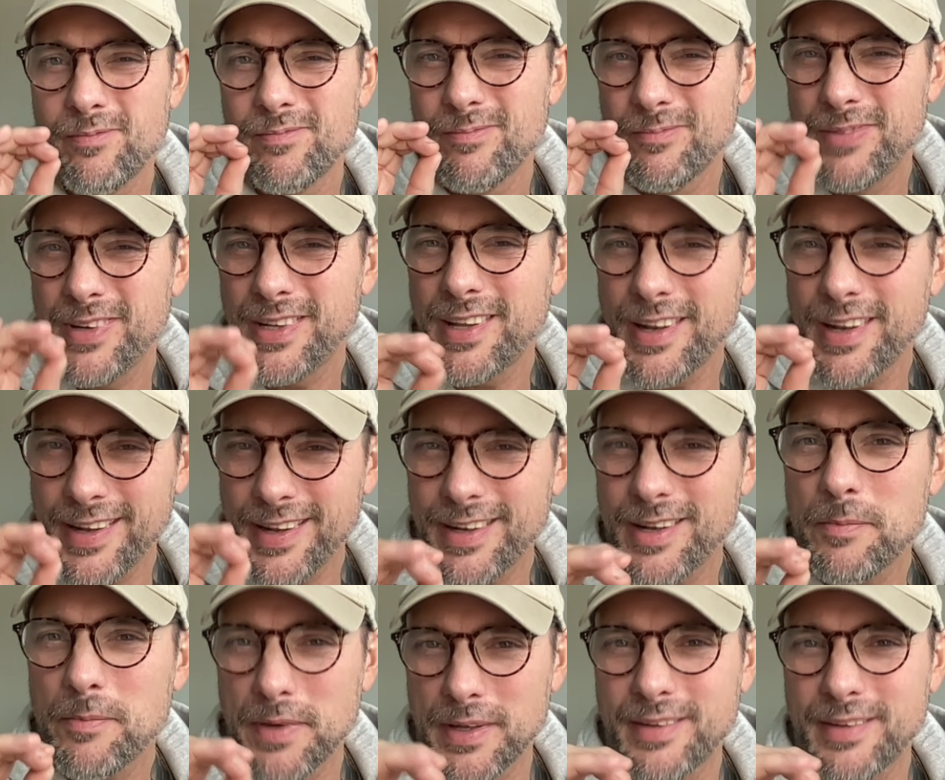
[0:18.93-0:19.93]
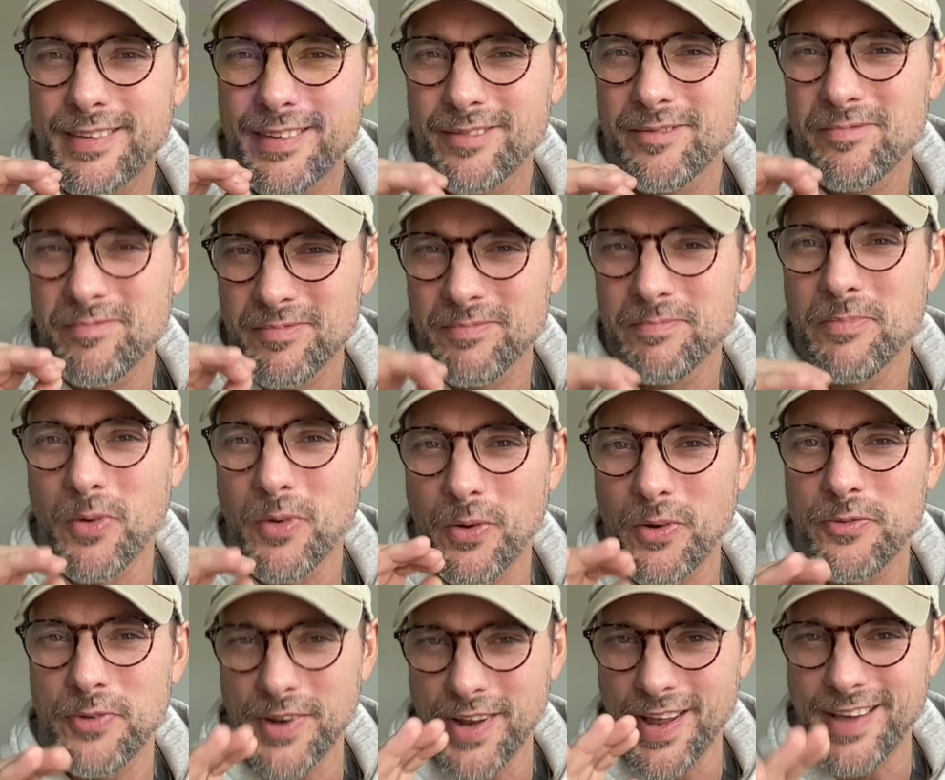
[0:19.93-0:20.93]
with a little bit more
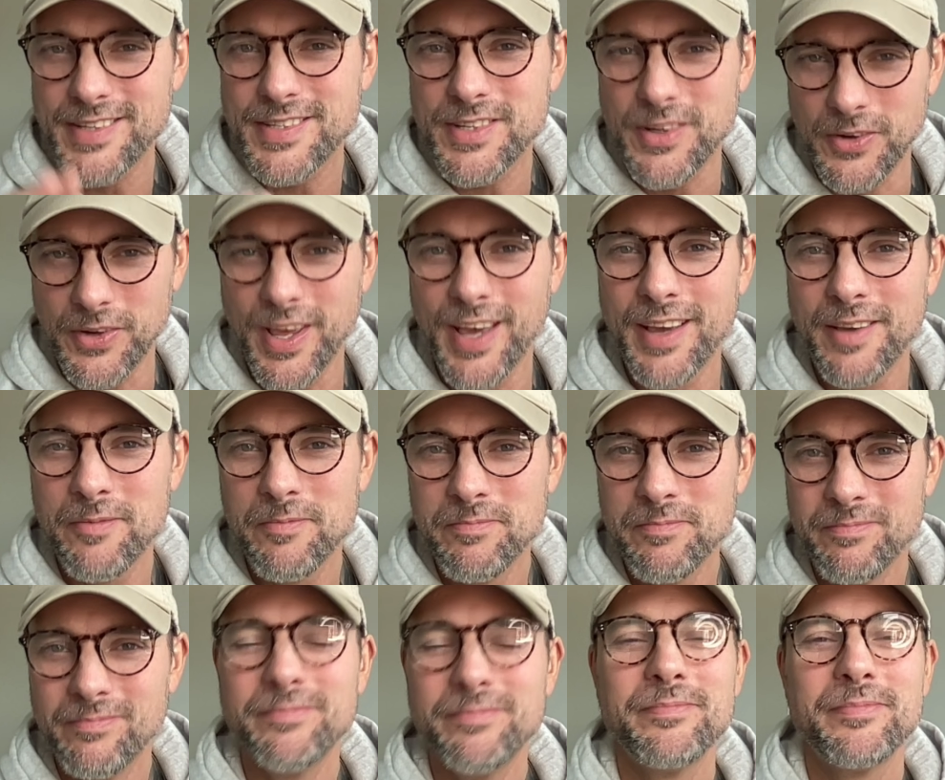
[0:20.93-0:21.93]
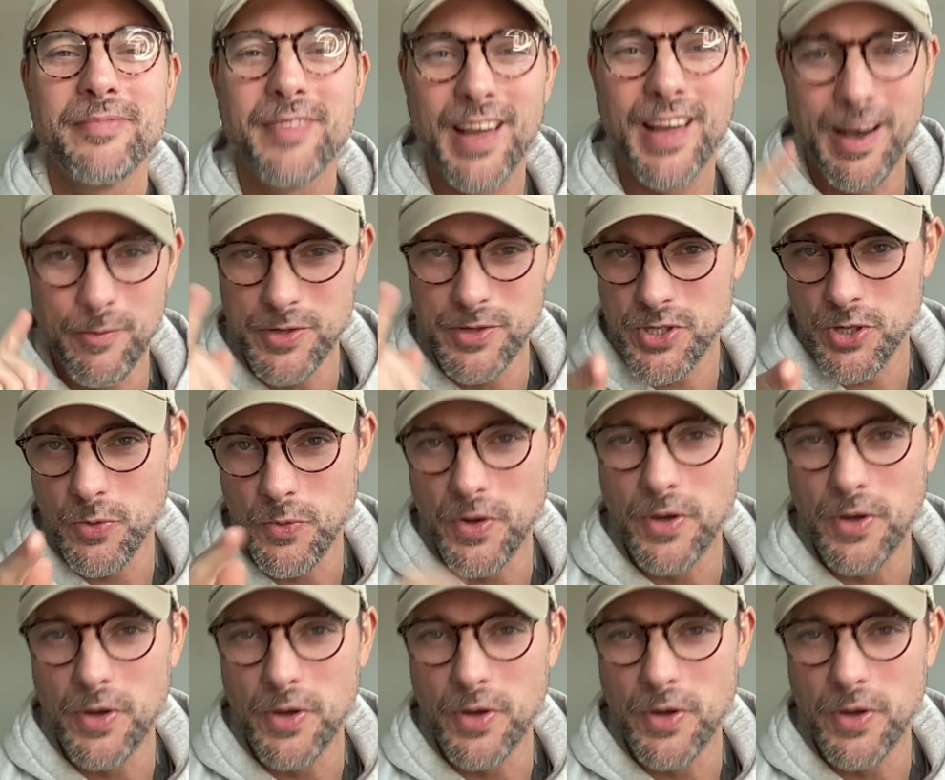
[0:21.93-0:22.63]
finesse, okay? I will show you.